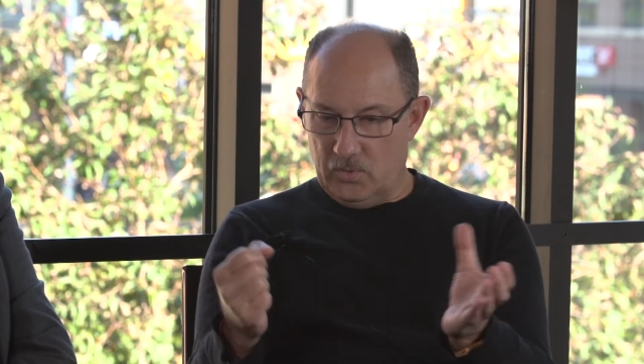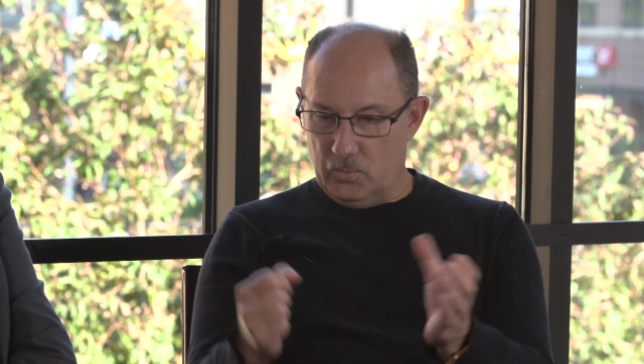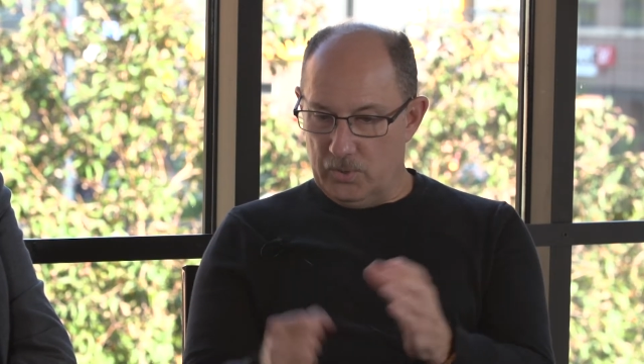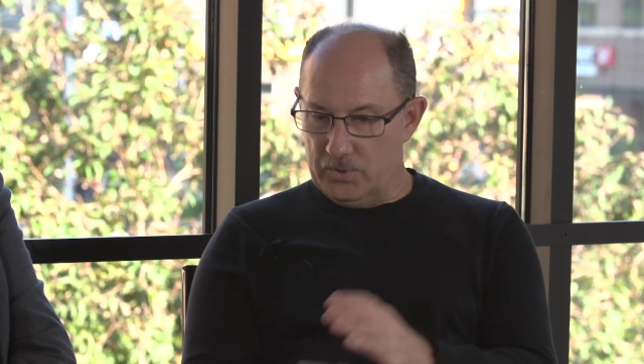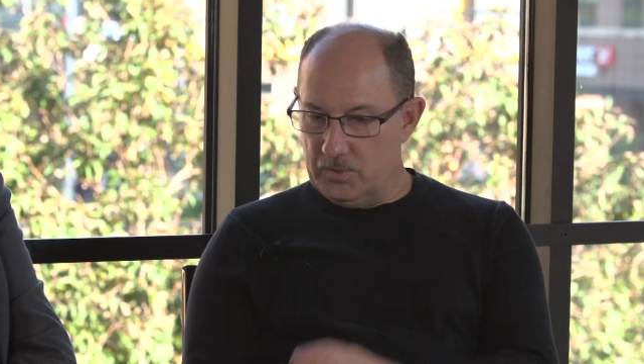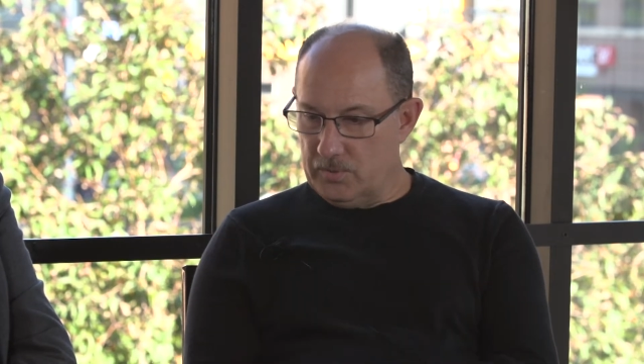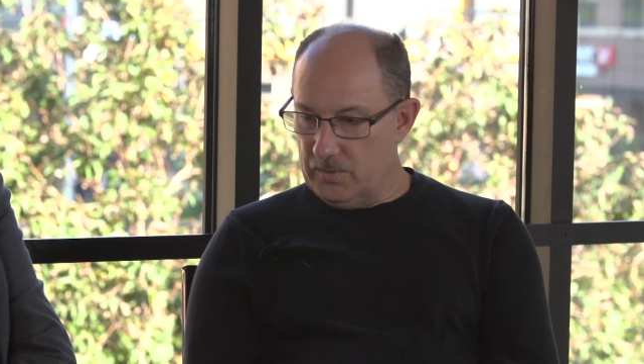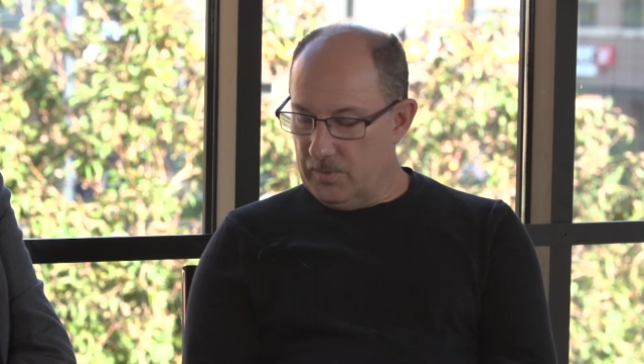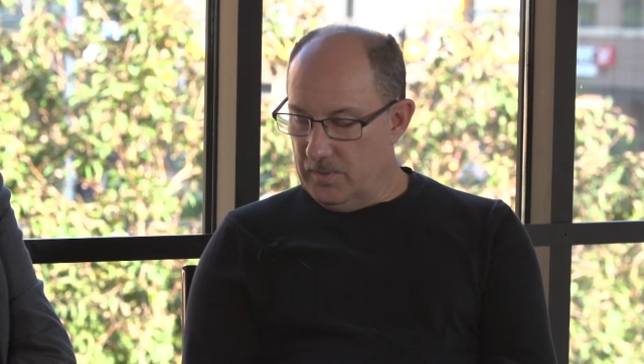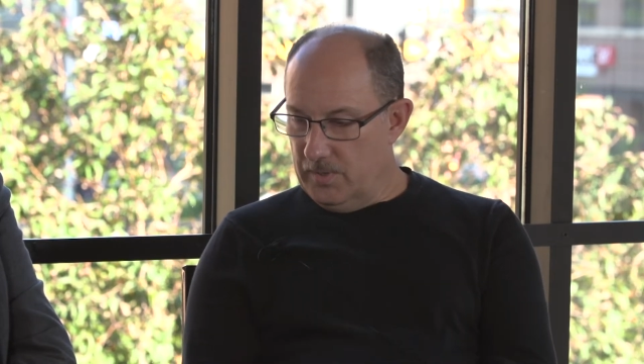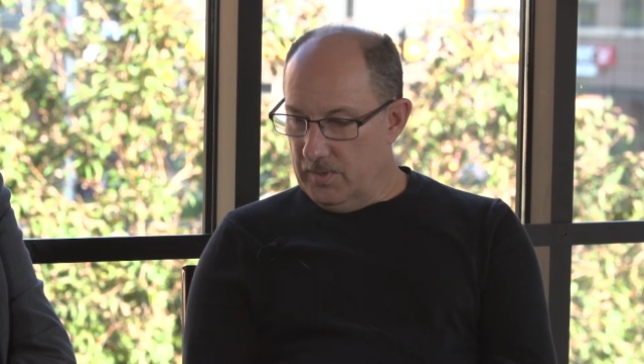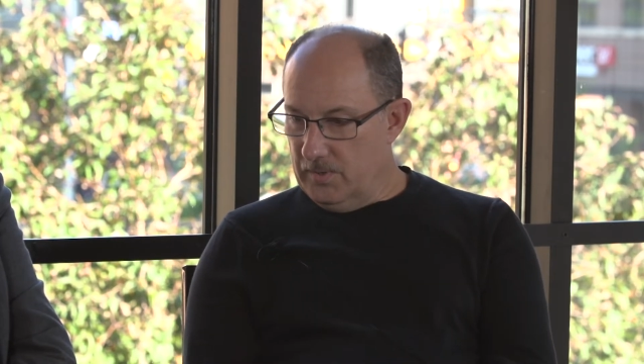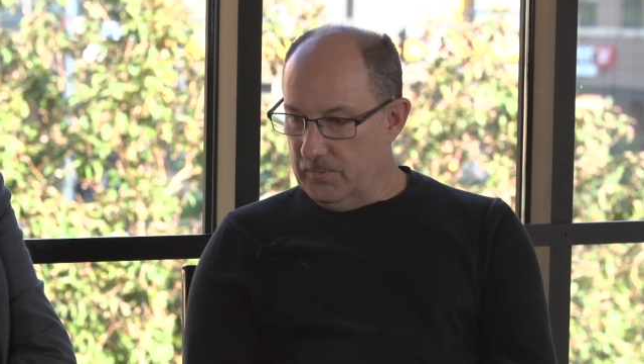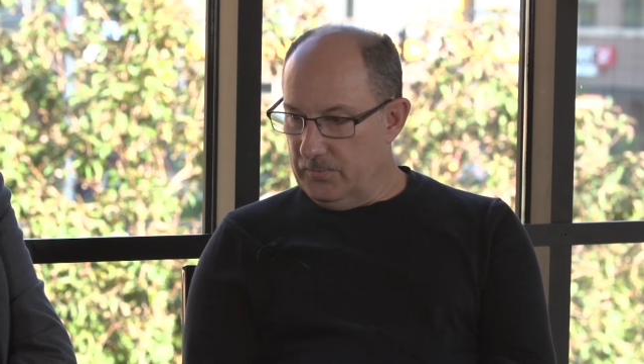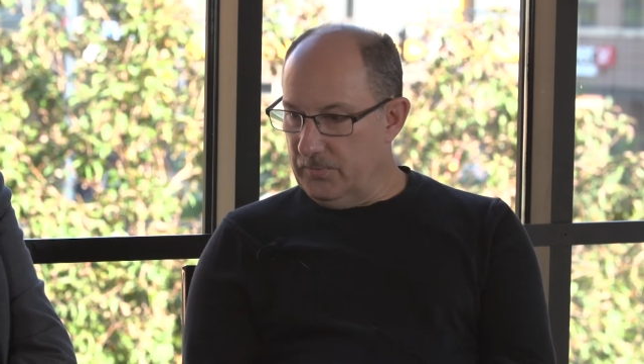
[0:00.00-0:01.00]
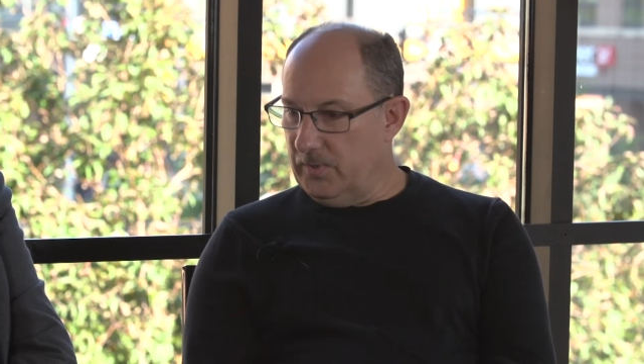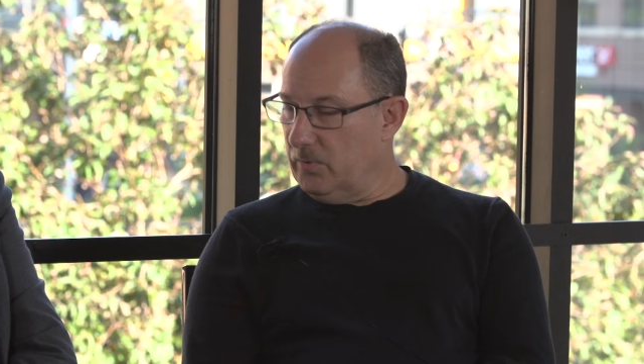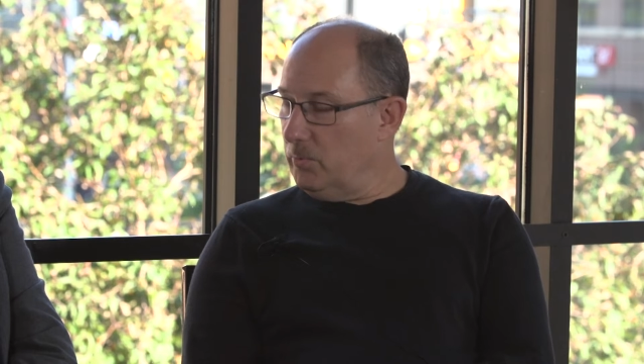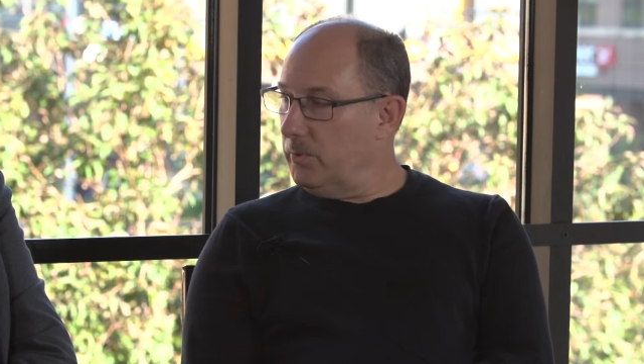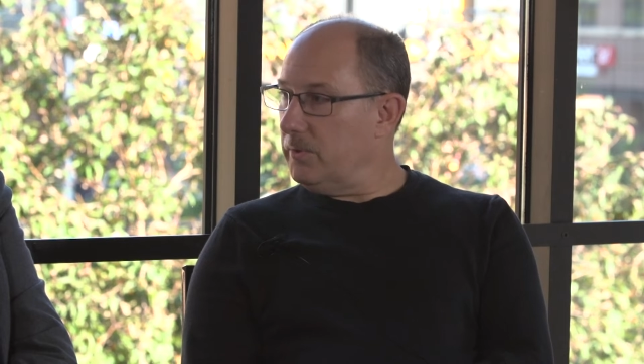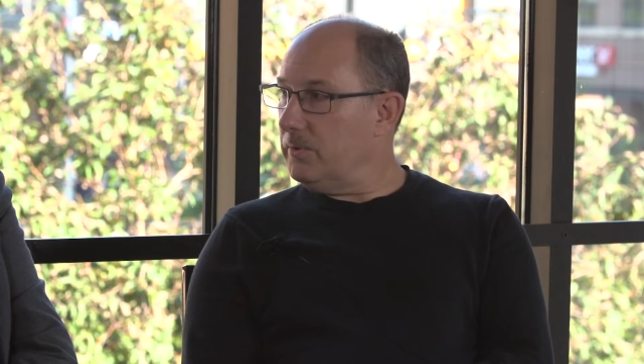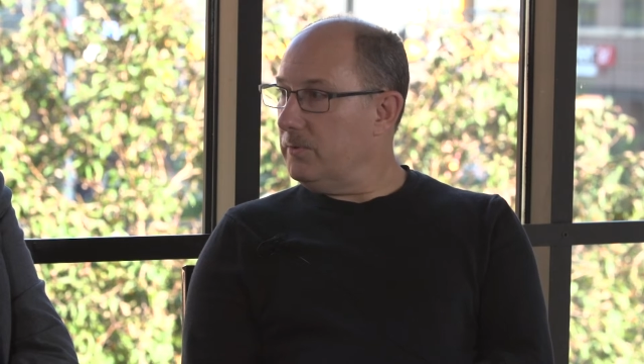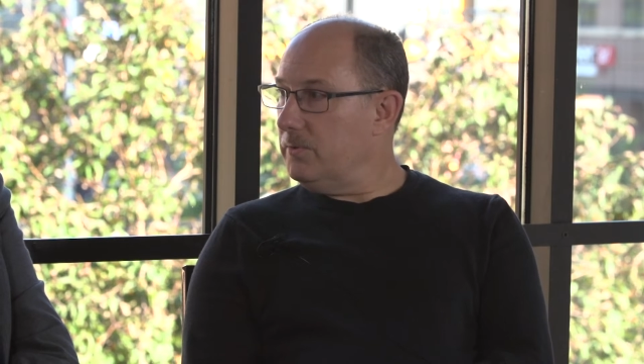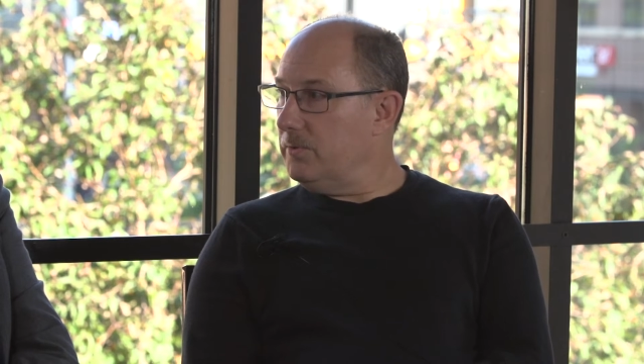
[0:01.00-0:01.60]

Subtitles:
which fit with